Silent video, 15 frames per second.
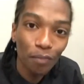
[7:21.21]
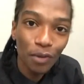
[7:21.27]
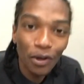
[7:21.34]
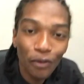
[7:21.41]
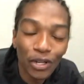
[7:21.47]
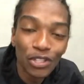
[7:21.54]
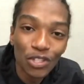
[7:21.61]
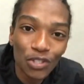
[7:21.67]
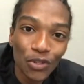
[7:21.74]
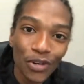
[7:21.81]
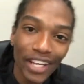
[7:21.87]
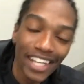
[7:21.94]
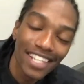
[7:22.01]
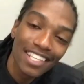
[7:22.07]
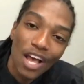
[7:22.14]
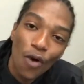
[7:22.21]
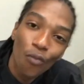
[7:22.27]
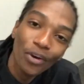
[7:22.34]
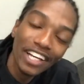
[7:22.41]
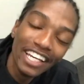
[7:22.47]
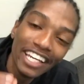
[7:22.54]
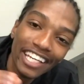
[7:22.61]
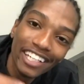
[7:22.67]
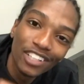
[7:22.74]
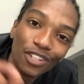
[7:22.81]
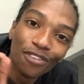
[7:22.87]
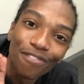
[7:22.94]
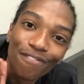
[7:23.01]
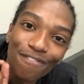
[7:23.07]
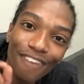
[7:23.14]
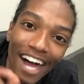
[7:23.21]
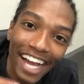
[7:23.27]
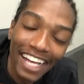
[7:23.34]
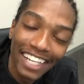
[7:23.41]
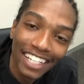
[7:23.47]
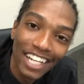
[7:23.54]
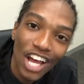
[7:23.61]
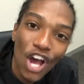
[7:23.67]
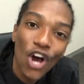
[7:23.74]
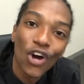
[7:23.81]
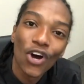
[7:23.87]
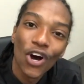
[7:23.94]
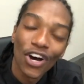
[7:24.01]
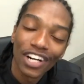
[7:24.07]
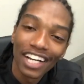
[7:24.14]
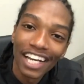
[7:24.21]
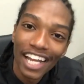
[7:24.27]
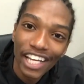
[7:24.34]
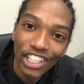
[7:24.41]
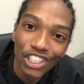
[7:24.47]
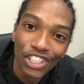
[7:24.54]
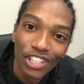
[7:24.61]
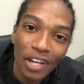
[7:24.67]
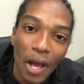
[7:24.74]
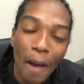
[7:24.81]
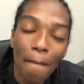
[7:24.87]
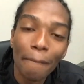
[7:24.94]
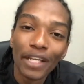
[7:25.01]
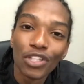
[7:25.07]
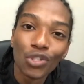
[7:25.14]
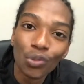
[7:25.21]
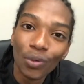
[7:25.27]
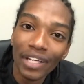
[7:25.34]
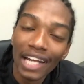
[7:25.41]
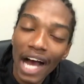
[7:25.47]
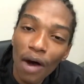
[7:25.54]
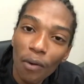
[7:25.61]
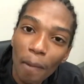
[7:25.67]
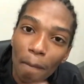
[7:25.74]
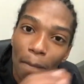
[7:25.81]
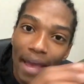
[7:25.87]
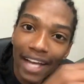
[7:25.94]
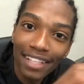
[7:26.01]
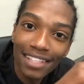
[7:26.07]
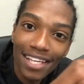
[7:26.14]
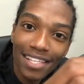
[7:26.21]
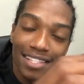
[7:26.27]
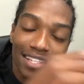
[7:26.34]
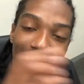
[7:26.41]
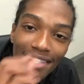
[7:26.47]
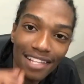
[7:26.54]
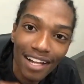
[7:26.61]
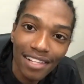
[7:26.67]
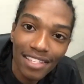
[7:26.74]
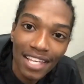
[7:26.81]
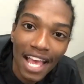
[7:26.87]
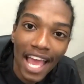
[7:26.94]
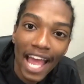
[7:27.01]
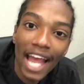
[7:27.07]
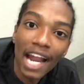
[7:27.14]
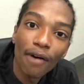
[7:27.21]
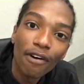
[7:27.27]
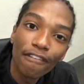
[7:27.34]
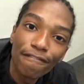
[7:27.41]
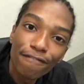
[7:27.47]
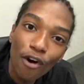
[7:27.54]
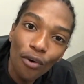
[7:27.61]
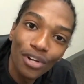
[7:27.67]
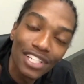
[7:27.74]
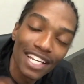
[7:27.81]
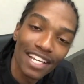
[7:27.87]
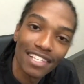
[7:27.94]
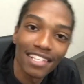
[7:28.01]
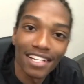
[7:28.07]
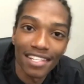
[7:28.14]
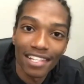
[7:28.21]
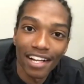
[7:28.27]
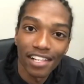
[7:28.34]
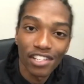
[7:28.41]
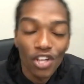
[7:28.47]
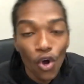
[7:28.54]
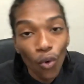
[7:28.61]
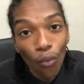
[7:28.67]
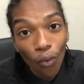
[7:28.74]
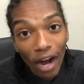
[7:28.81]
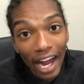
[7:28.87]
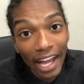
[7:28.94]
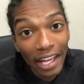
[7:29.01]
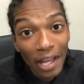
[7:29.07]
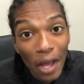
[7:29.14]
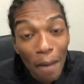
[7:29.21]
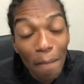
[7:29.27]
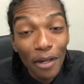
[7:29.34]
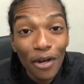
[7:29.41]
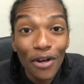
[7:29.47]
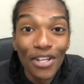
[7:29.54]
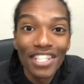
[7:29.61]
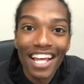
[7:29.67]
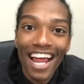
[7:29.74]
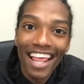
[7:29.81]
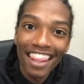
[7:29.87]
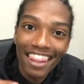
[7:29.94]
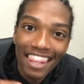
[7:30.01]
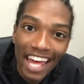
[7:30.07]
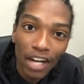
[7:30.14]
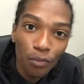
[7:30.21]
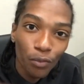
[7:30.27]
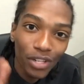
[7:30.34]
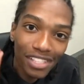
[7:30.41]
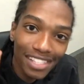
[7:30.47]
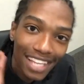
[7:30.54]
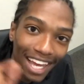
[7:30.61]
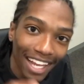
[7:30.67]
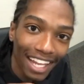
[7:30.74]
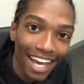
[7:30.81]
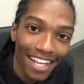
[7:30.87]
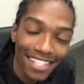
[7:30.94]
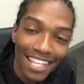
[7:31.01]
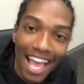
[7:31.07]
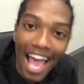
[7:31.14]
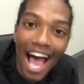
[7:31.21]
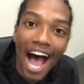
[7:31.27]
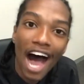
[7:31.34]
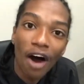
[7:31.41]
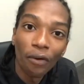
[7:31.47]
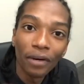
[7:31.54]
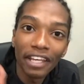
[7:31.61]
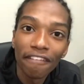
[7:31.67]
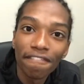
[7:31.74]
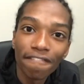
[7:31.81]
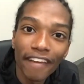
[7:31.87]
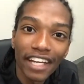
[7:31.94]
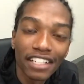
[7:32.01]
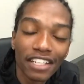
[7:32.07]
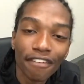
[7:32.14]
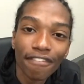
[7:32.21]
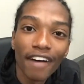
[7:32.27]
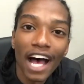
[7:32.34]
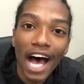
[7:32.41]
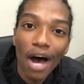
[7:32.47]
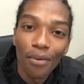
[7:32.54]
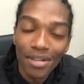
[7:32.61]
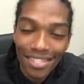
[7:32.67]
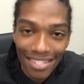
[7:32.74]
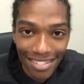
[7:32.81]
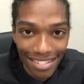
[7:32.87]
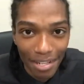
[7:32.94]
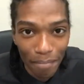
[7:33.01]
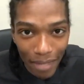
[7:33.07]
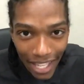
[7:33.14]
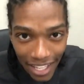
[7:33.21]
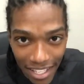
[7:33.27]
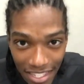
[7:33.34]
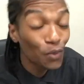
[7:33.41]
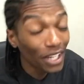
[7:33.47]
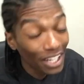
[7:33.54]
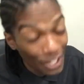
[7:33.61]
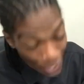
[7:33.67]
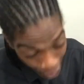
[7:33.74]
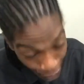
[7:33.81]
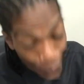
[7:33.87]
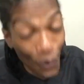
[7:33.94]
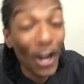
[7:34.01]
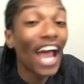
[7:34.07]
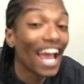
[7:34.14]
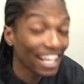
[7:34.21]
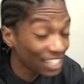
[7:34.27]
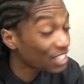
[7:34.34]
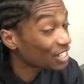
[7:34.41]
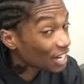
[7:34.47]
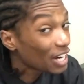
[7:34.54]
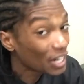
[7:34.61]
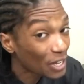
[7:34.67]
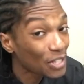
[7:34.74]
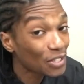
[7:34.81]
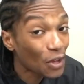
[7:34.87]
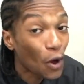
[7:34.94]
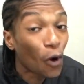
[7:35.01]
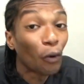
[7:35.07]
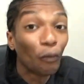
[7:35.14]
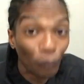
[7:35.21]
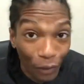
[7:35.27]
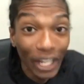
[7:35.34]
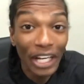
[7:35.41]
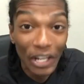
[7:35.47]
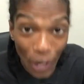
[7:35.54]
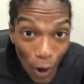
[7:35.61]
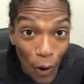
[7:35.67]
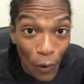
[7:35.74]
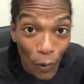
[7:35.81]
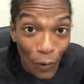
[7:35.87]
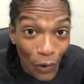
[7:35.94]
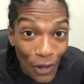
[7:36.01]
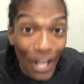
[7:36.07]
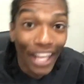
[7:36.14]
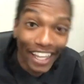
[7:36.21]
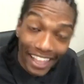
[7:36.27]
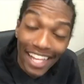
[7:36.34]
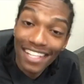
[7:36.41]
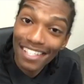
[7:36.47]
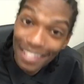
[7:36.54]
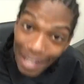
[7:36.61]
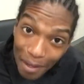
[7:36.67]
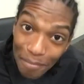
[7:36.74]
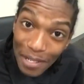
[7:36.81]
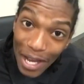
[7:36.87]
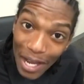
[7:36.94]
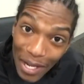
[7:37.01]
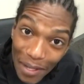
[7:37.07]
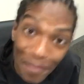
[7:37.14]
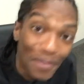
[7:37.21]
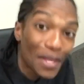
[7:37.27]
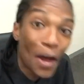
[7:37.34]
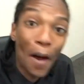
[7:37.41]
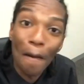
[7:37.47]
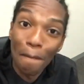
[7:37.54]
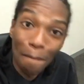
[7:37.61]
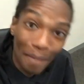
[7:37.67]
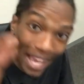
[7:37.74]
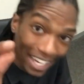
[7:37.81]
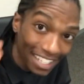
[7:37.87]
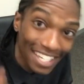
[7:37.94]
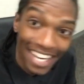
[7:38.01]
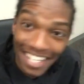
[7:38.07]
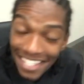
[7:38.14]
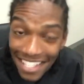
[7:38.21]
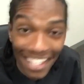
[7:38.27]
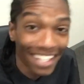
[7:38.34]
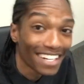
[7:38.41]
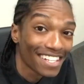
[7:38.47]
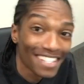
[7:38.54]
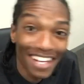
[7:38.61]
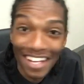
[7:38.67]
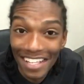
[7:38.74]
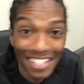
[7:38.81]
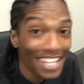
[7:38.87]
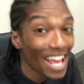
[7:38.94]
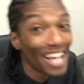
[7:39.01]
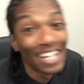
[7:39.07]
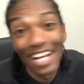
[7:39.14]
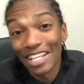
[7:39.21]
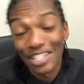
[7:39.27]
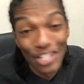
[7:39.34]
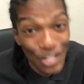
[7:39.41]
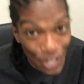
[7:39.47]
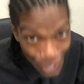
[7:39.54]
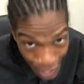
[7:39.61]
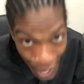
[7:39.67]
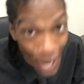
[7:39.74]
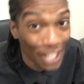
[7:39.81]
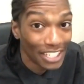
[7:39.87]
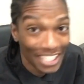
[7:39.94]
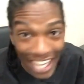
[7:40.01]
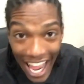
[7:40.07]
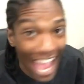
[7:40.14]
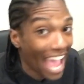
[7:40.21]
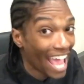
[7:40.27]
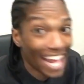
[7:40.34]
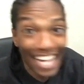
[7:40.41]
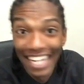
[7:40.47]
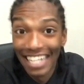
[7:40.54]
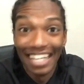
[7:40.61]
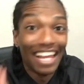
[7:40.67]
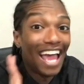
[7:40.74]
we're going to do is we need to find correlation between our backtest results and our forward test results. Why? Because that will tell us how effective our system is. We know, as traders, we know that sometimes backtesting results does not and